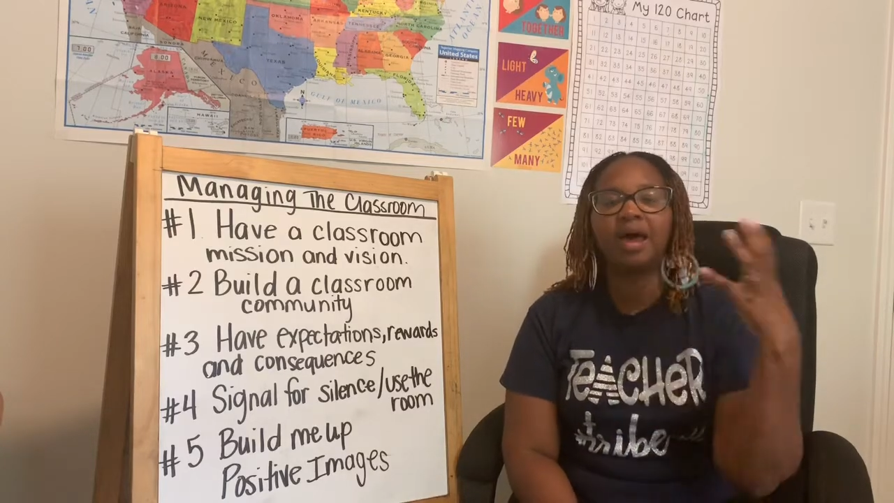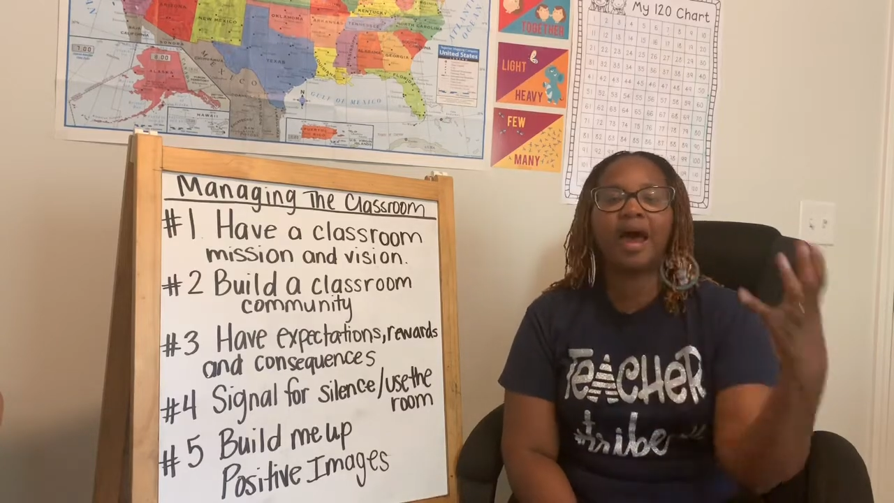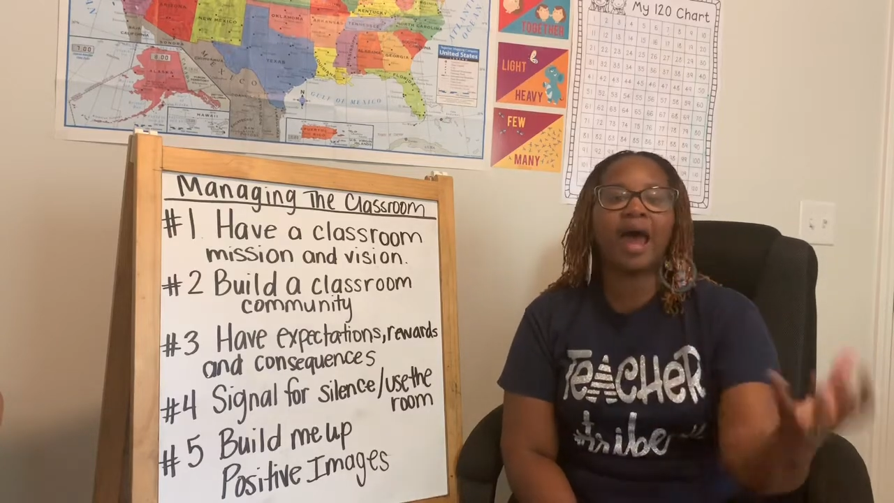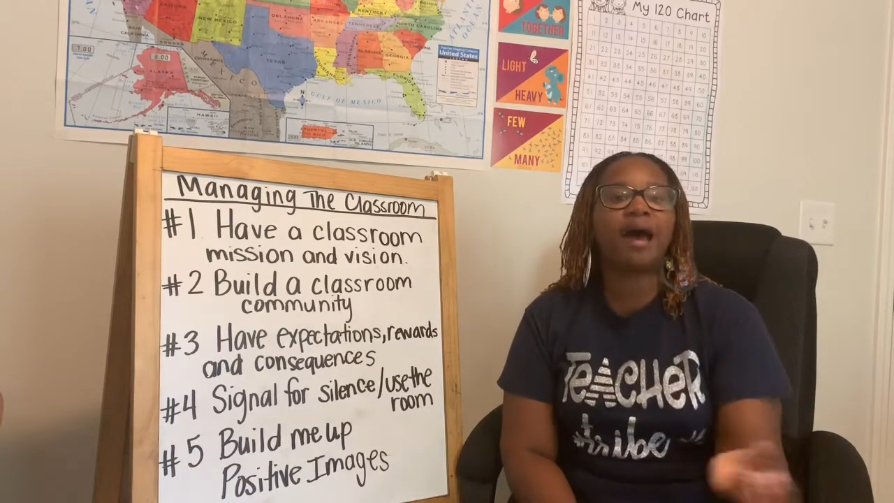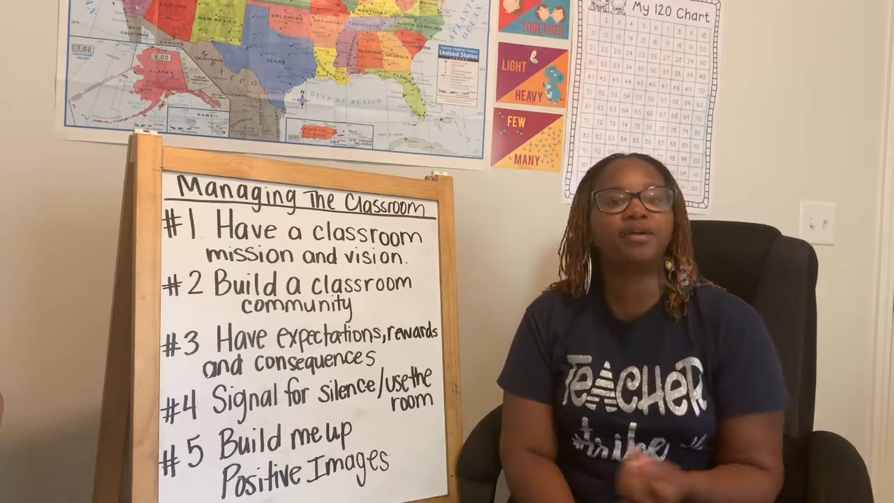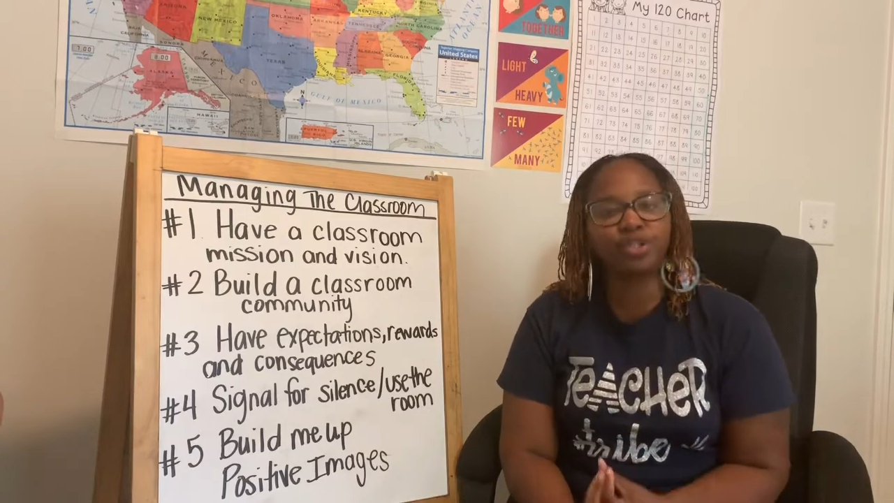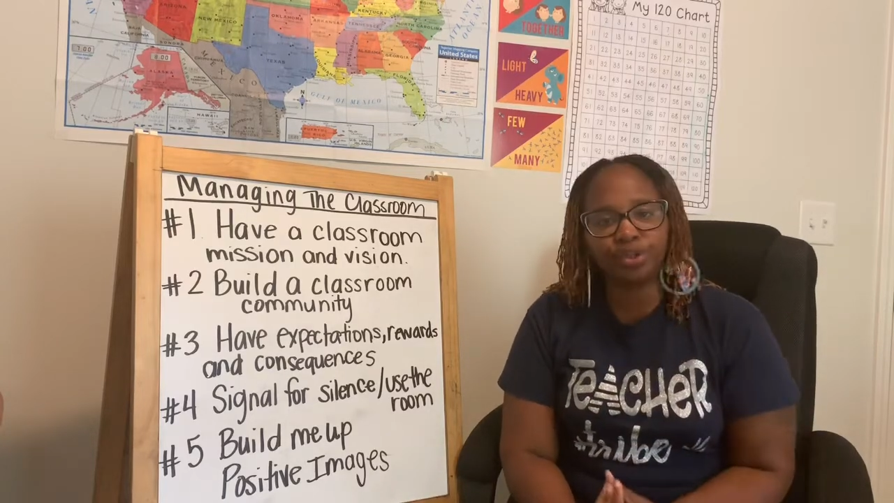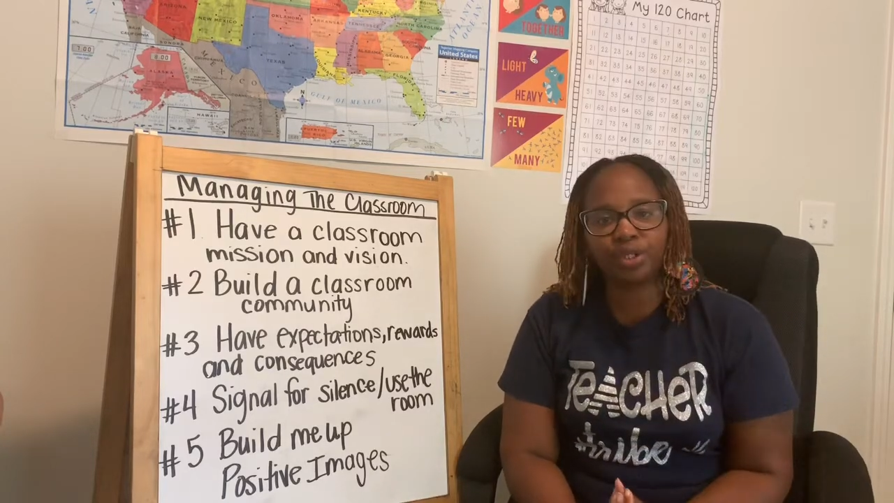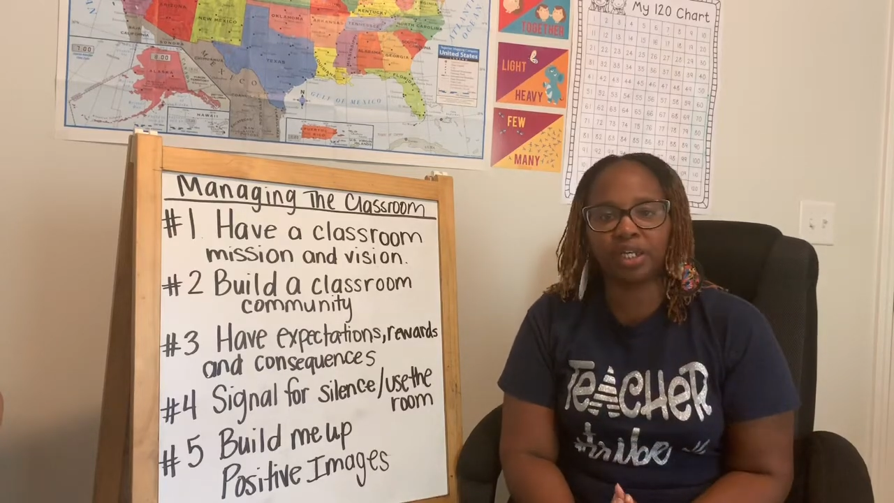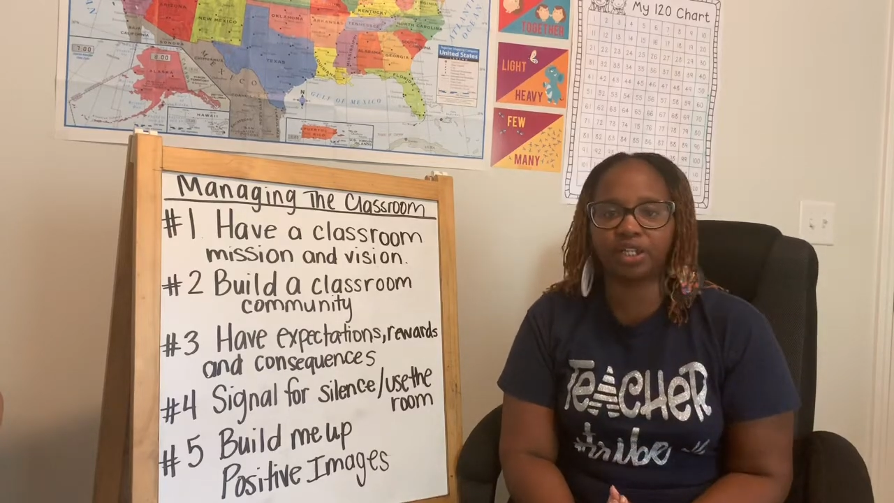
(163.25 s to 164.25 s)
how do
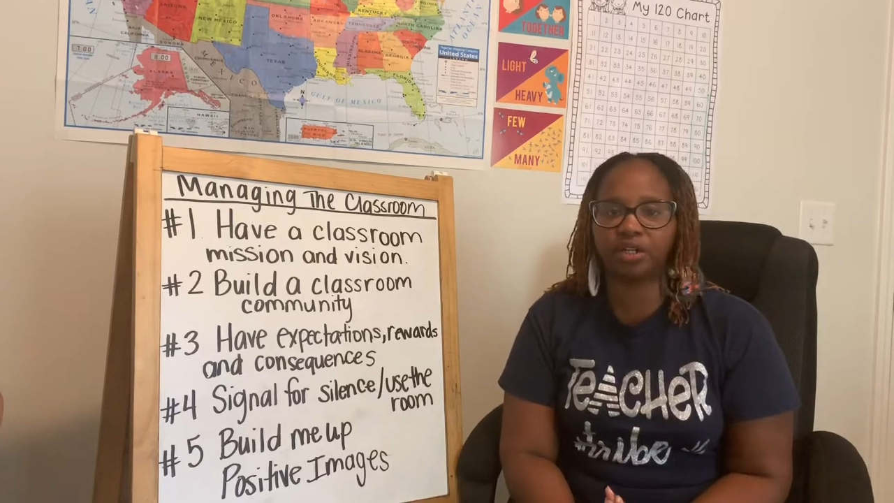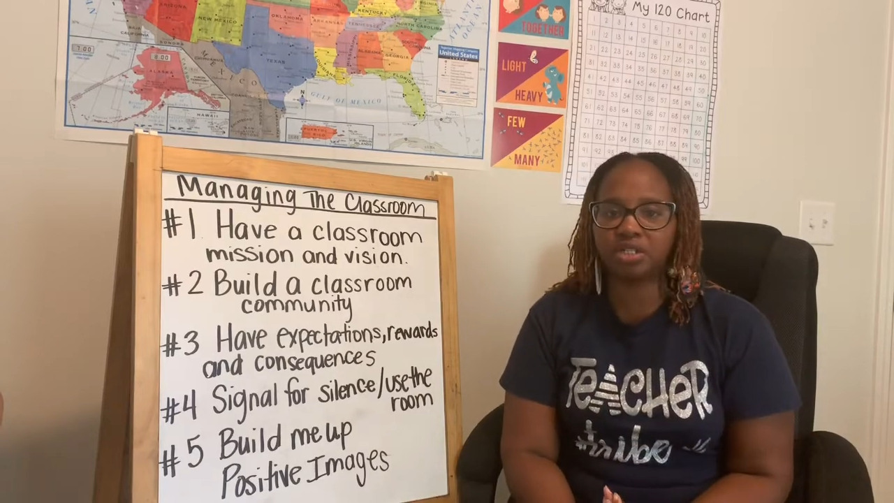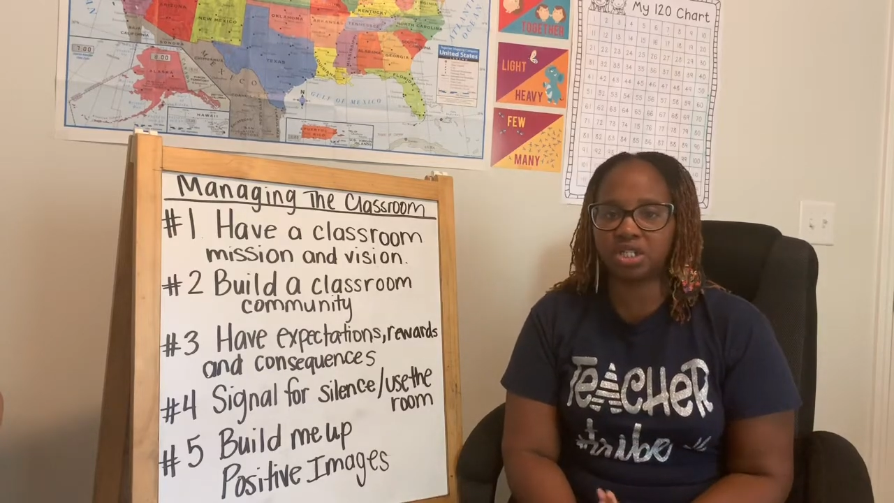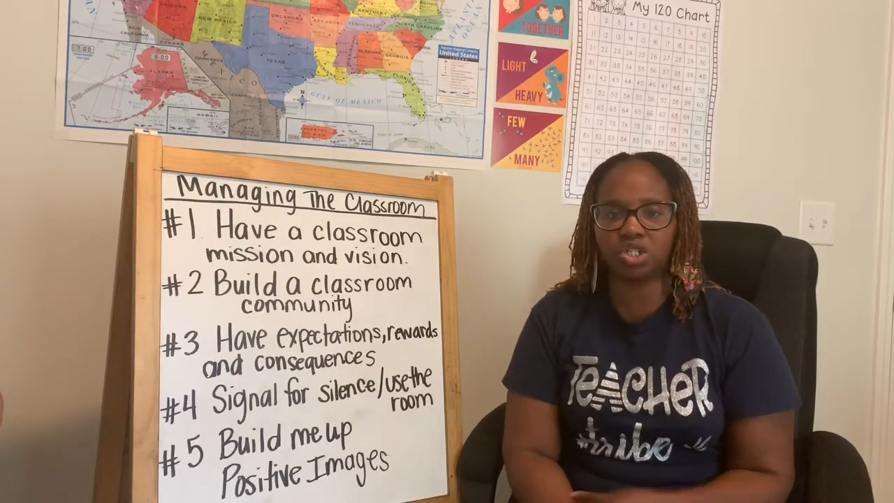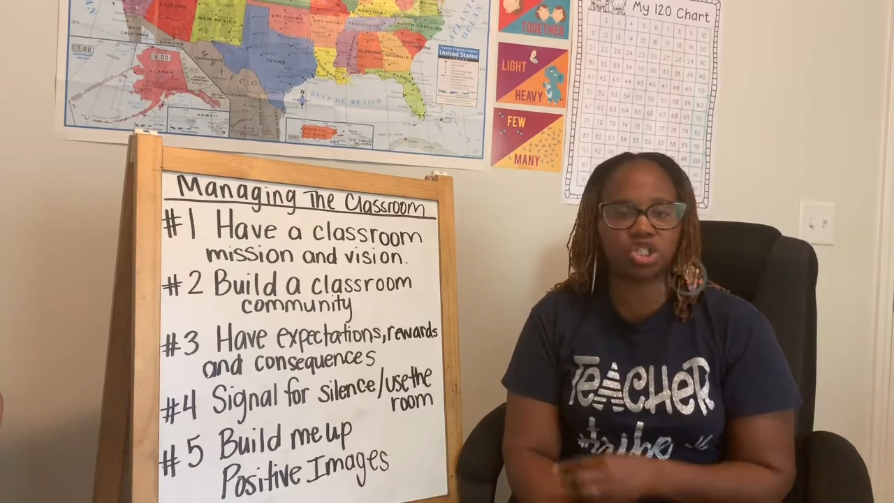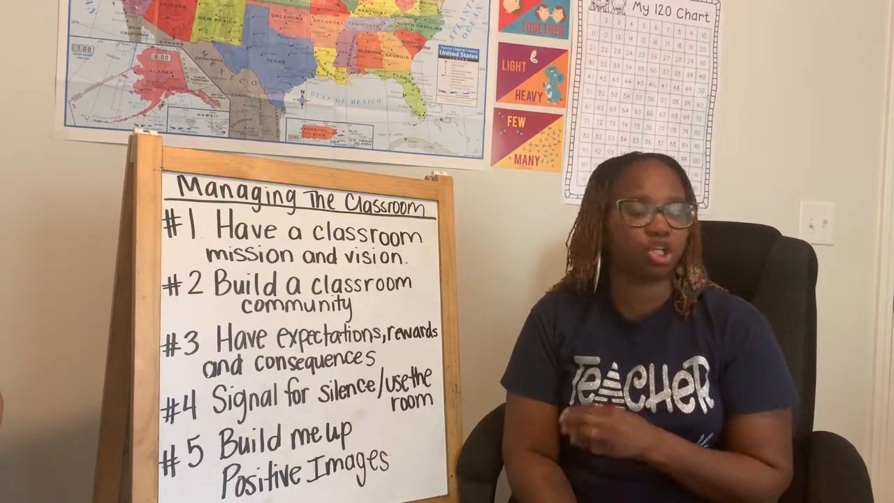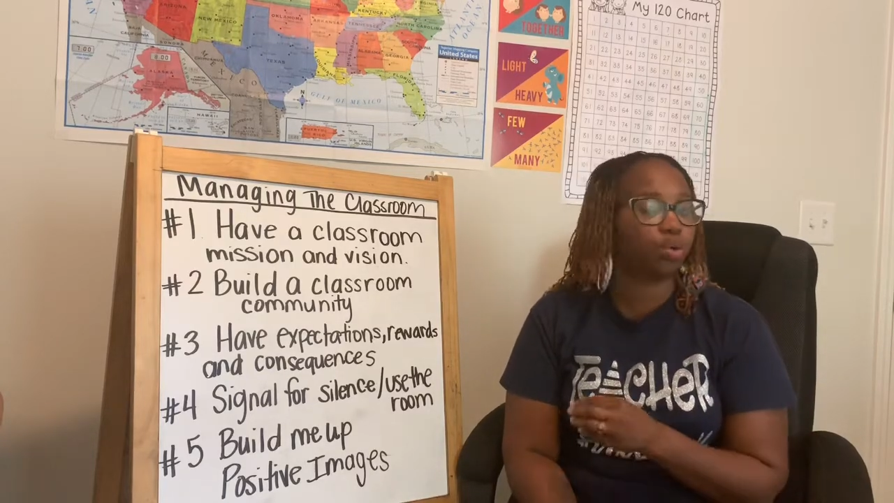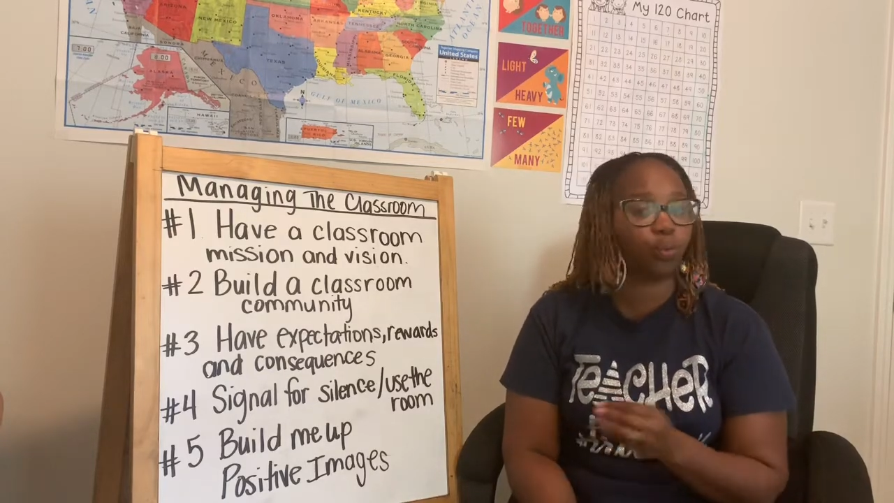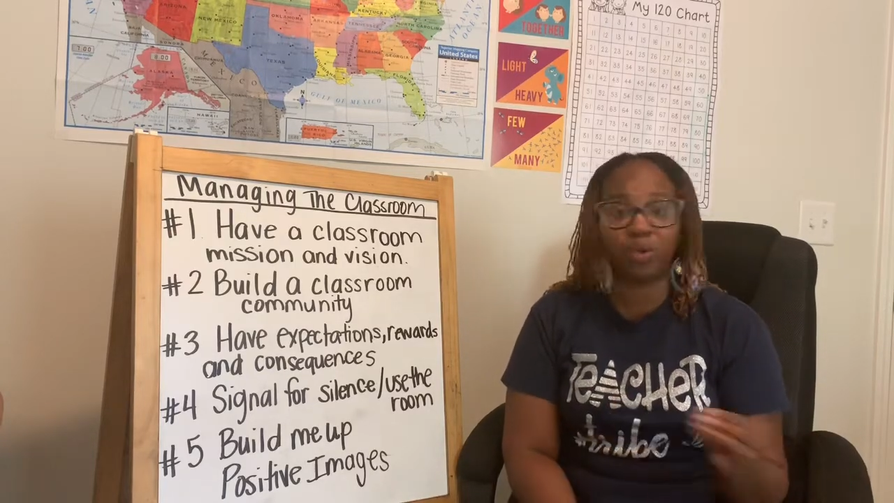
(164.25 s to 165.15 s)
you get their attention